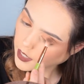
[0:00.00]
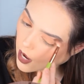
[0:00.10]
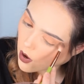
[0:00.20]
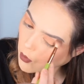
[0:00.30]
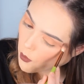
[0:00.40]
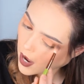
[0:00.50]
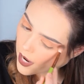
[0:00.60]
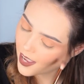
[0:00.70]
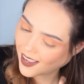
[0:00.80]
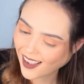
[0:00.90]
now,
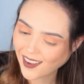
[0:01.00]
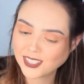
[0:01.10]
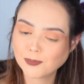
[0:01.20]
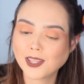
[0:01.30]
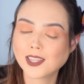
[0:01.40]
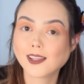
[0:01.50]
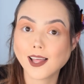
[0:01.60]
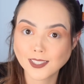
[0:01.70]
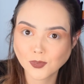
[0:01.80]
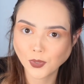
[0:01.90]
I, I've spent the
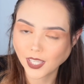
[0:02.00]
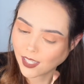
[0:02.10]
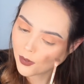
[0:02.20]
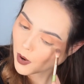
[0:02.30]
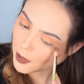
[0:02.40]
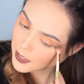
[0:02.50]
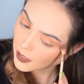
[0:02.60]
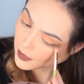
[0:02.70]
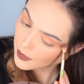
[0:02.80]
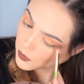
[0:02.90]
last week, why I'm
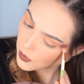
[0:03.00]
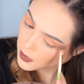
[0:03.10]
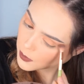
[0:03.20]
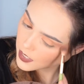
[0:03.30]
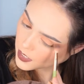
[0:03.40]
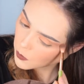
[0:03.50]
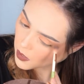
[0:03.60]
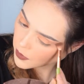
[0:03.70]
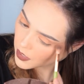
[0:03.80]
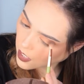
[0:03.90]
telling the story is because it's what
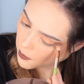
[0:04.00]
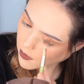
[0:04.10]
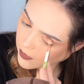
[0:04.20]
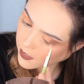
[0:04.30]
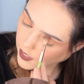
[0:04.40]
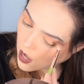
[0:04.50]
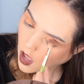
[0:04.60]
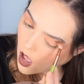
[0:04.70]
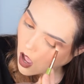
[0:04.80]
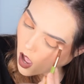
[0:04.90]
I've been thinking about lately.
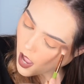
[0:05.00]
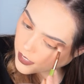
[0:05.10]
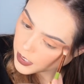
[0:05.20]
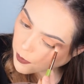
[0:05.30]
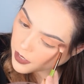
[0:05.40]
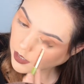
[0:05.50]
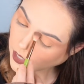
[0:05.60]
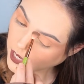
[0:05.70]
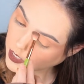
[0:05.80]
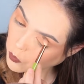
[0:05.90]
I spent the
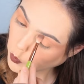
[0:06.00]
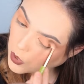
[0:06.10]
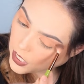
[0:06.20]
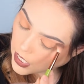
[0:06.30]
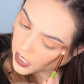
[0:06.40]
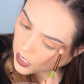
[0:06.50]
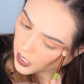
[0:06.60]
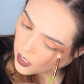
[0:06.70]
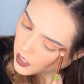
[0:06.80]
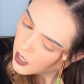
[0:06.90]
last week